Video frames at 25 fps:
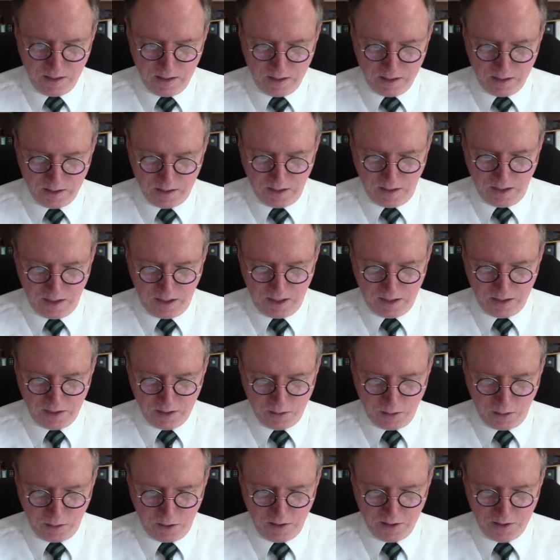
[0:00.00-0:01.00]
God,
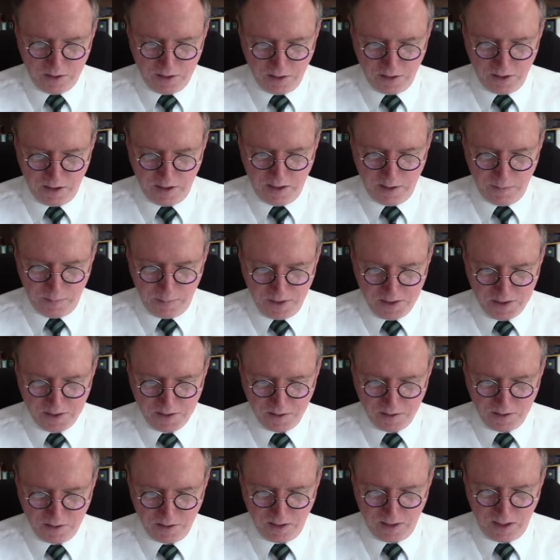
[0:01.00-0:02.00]
according to the
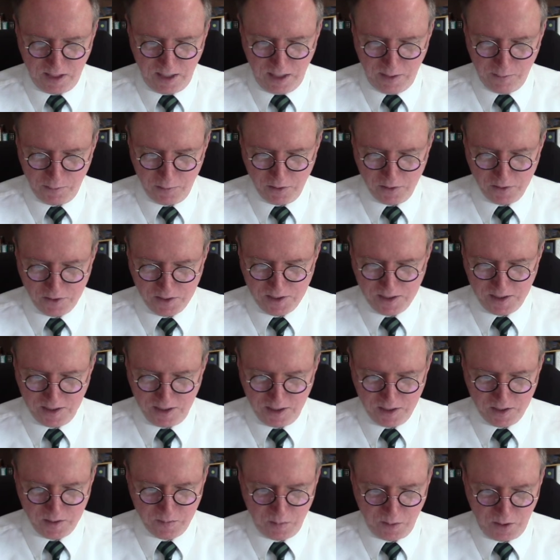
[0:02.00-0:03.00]
Epistle to the Hebrews,
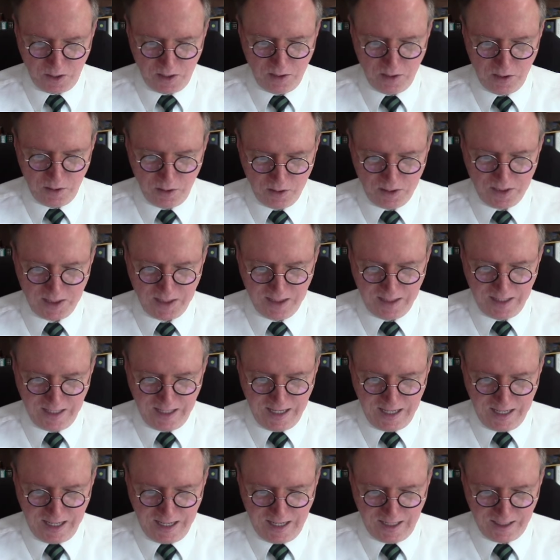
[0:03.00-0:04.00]
is one who can
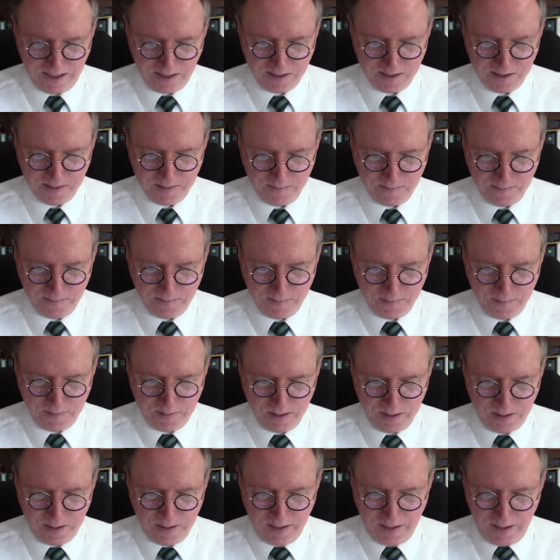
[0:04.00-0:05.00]
act,
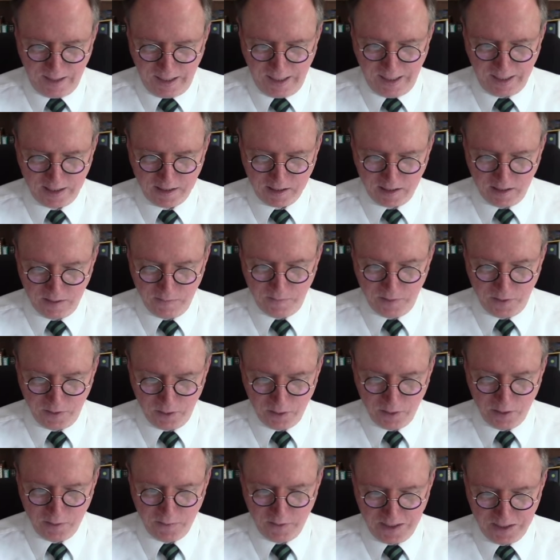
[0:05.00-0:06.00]
act in
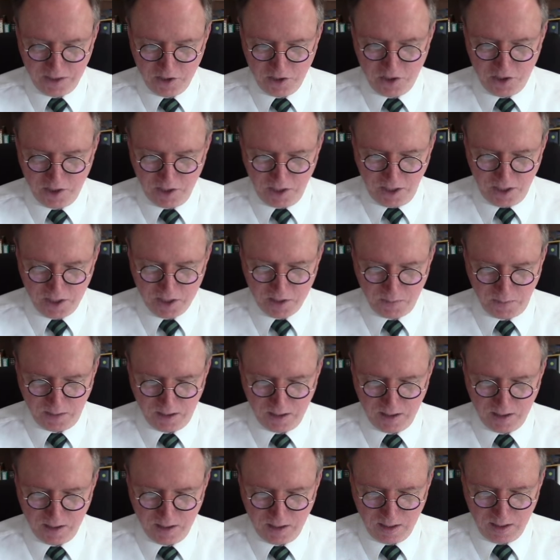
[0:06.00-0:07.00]
view of a
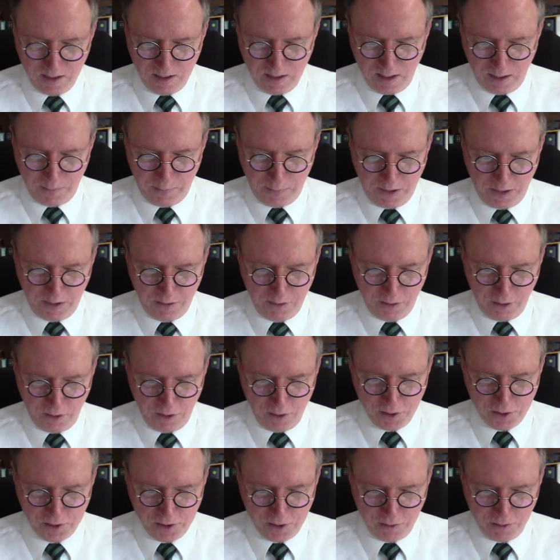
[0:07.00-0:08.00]
judgment upon
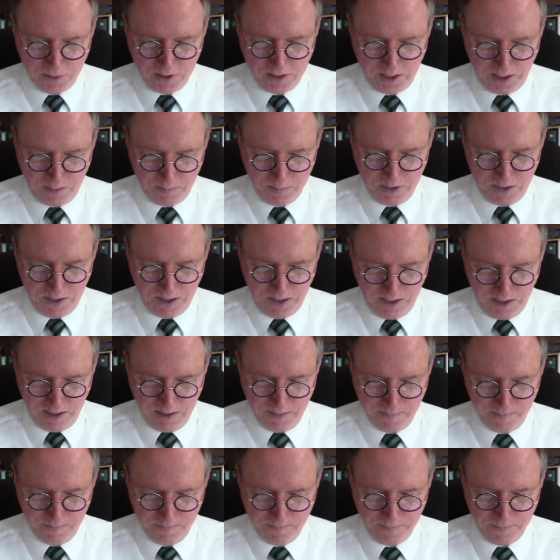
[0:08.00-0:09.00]
those who come to Him.